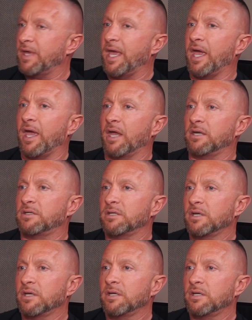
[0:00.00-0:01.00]
And
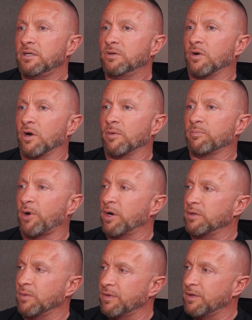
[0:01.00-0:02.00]
you are
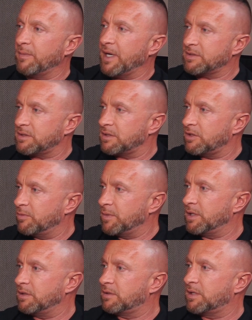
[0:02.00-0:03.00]
partnered with an amazing
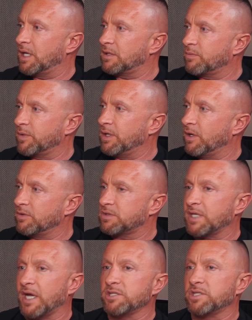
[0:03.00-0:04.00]
human that we know in
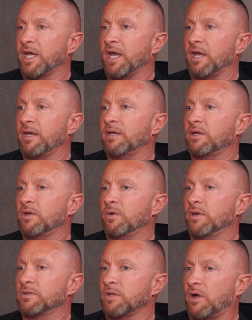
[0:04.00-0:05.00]
Sanjay,
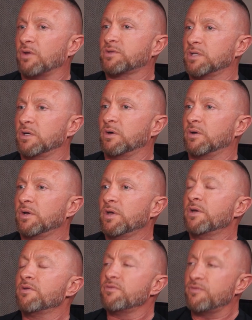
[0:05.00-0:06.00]
who is also
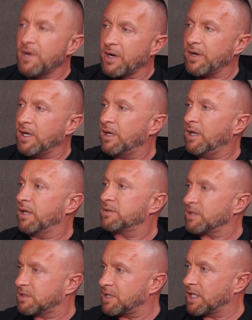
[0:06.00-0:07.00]
very
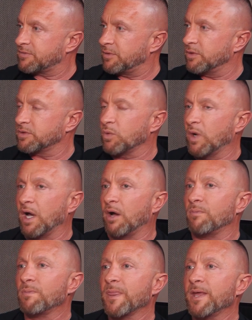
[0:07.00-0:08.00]
successful as
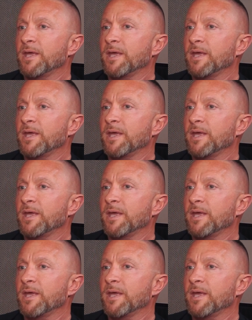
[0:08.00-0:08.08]
well.